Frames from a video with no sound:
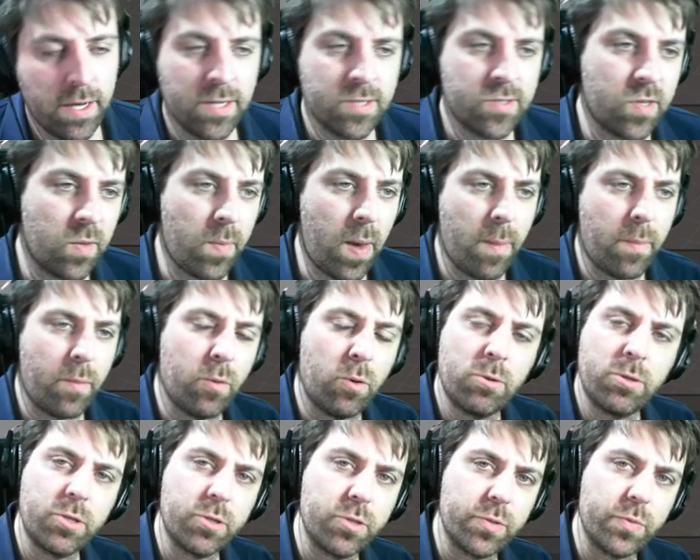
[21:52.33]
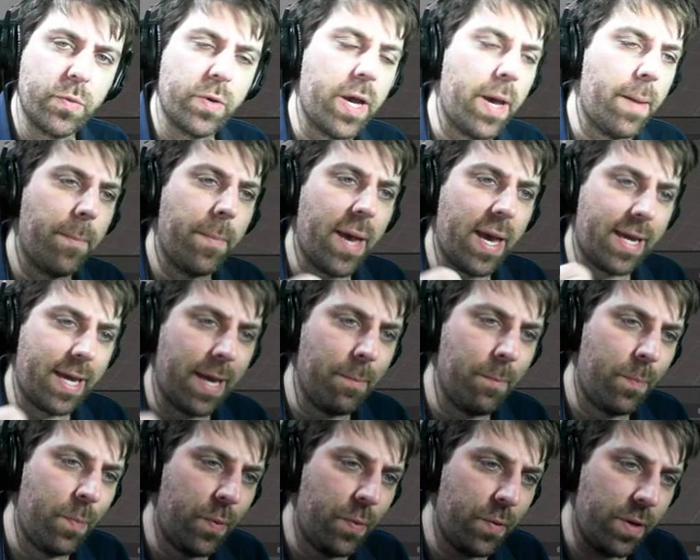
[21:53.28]
So maybe what we'll do is we'll come back
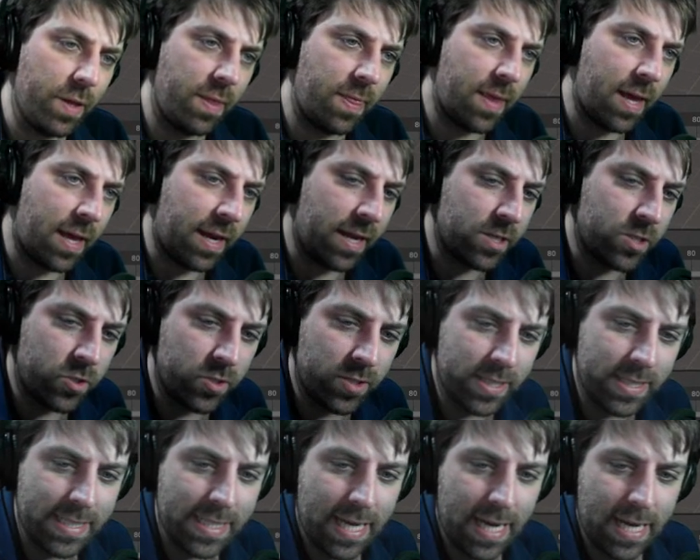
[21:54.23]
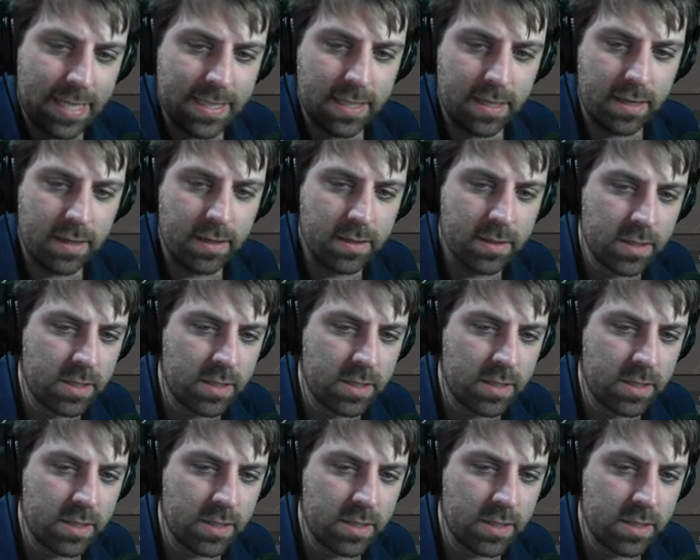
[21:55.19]
and put in that extra data,